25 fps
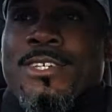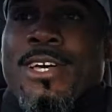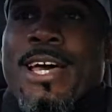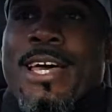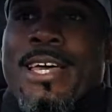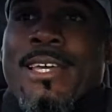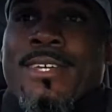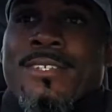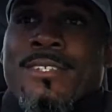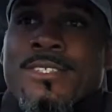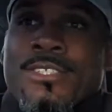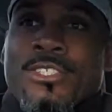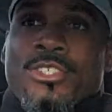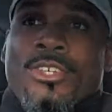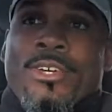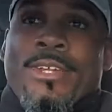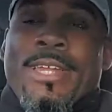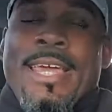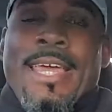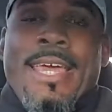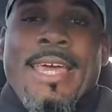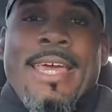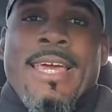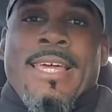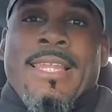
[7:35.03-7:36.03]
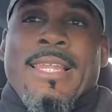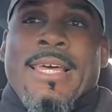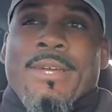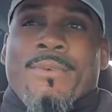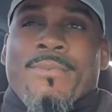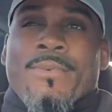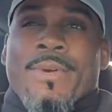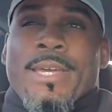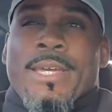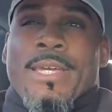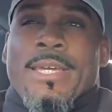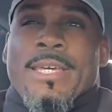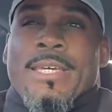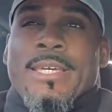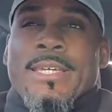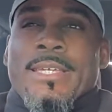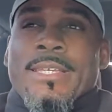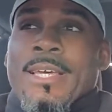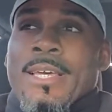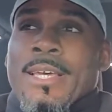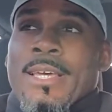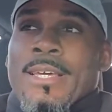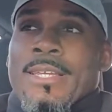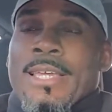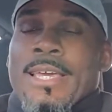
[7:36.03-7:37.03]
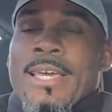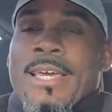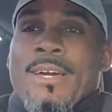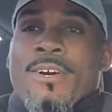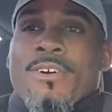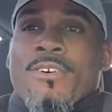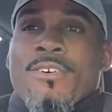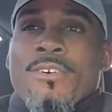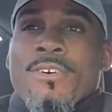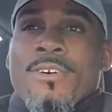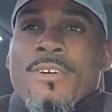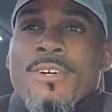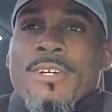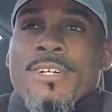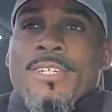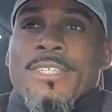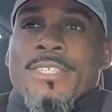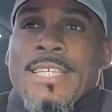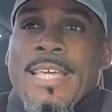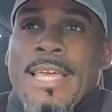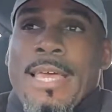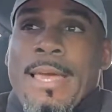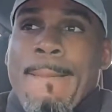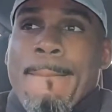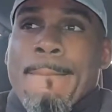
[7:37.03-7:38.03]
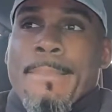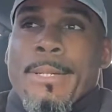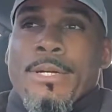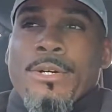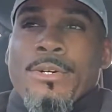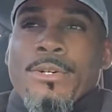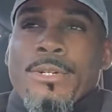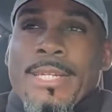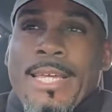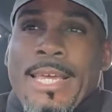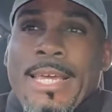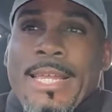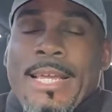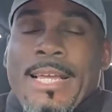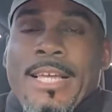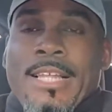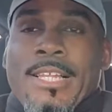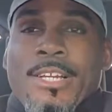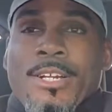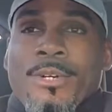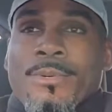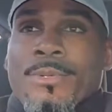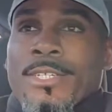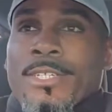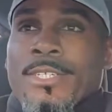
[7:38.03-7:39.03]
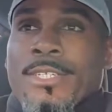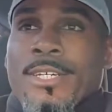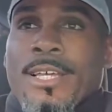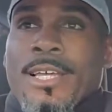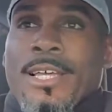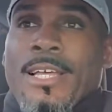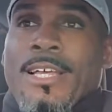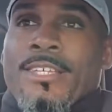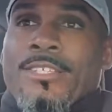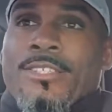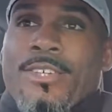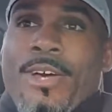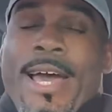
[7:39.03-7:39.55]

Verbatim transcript: I, so they had like red, they had orange, they had blue, and they had a clear one.